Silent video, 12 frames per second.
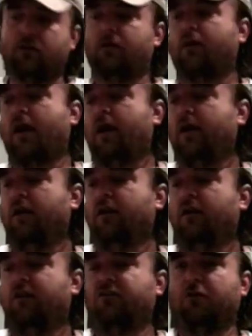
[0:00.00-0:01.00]
Okay,
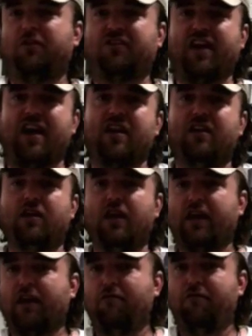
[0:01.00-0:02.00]
so it's kind of
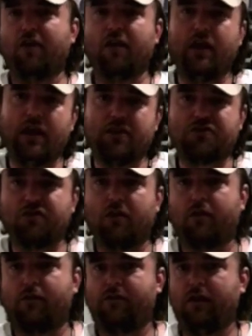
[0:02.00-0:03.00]
like a variation
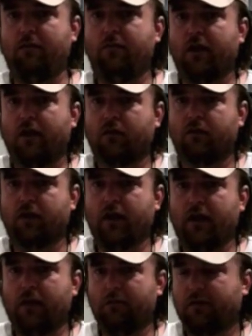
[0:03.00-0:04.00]
on a theme there.
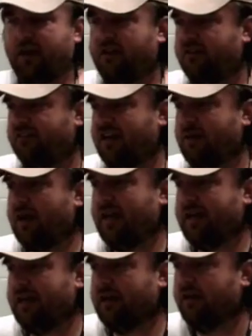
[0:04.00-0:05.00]
Okay, kind of the same
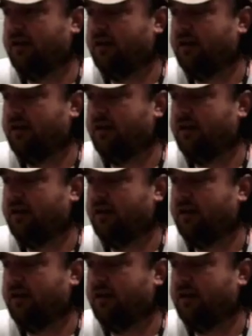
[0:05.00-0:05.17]
idea.